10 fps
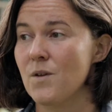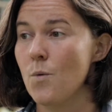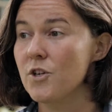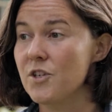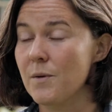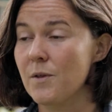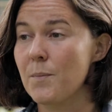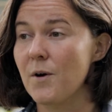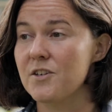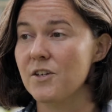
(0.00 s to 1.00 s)
which is something the
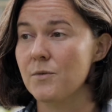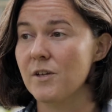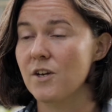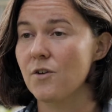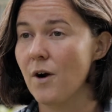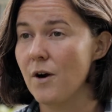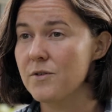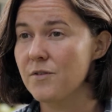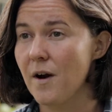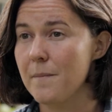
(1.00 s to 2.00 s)
project really
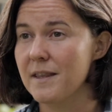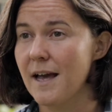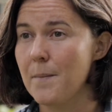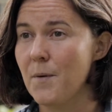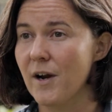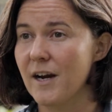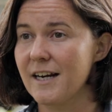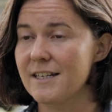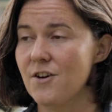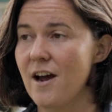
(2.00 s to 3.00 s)
grows from at that point,
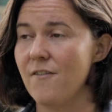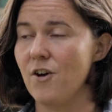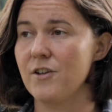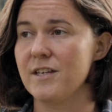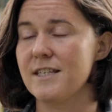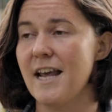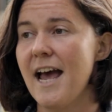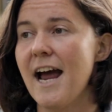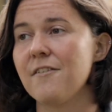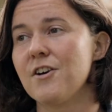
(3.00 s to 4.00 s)
because you have all of these,
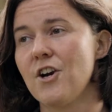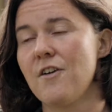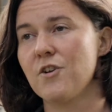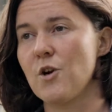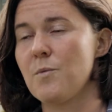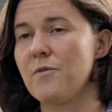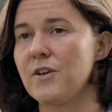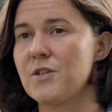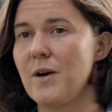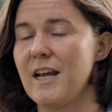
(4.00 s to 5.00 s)
every year you have a group of
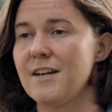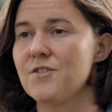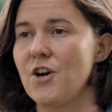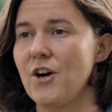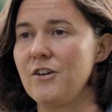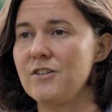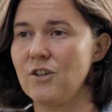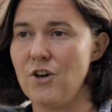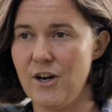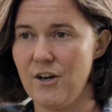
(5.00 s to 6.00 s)
like 20 interns
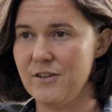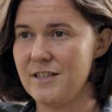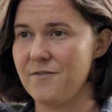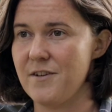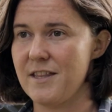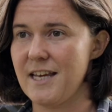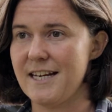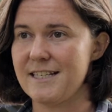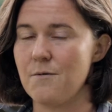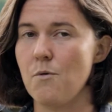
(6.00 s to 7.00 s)
learning all these different
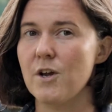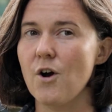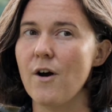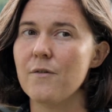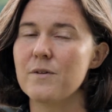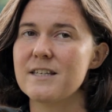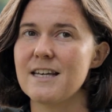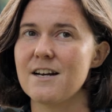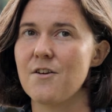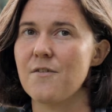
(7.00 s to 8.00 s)
things, and then when we go out and we
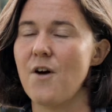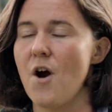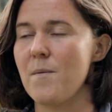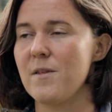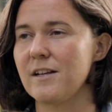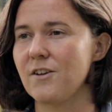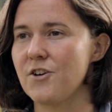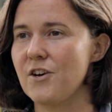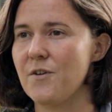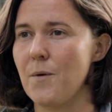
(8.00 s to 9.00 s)
see another farm and they
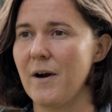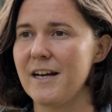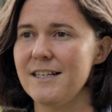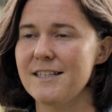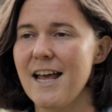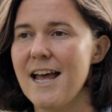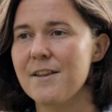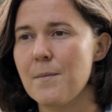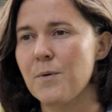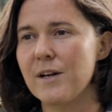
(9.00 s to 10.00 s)
learn different ways,
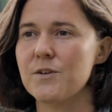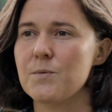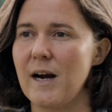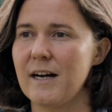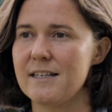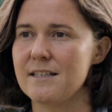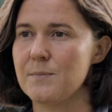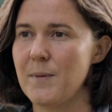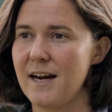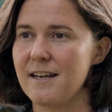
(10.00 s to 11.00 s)
they bring those practices
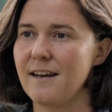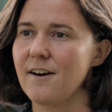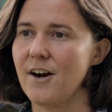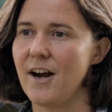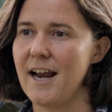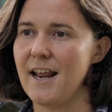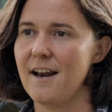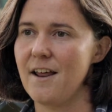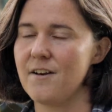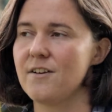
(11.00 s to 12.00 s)
back here, and
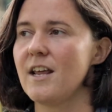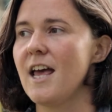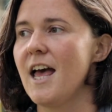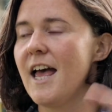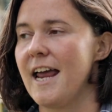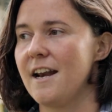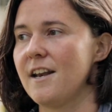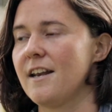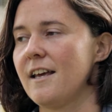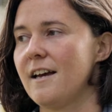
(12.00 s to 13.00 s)
it